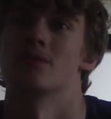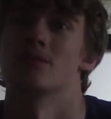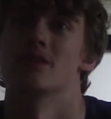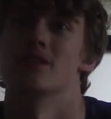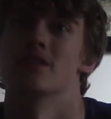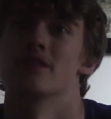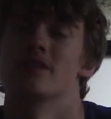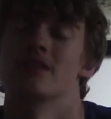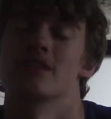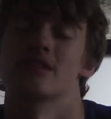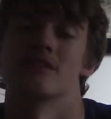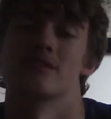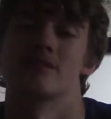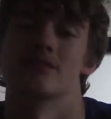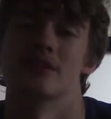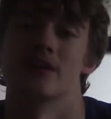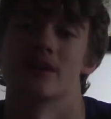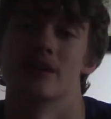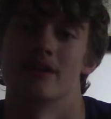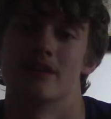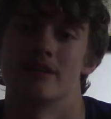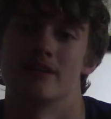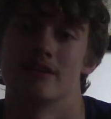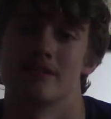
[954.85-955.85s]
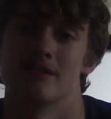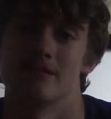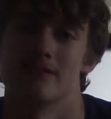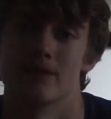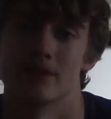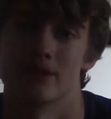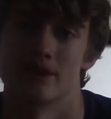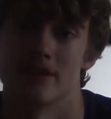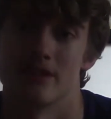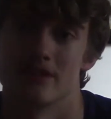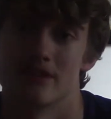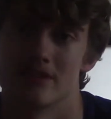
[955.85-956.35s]
one that they could find
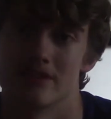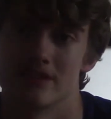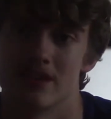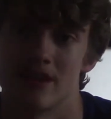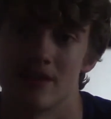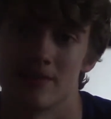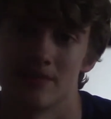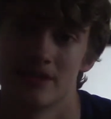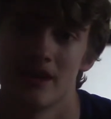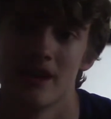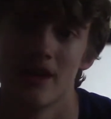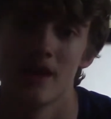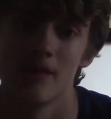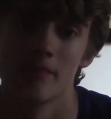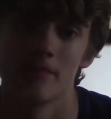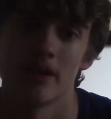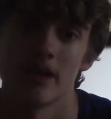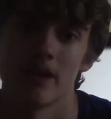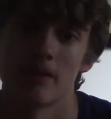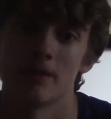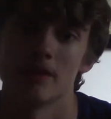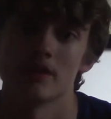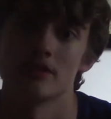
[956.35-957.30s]
for telesnaps. But anyway,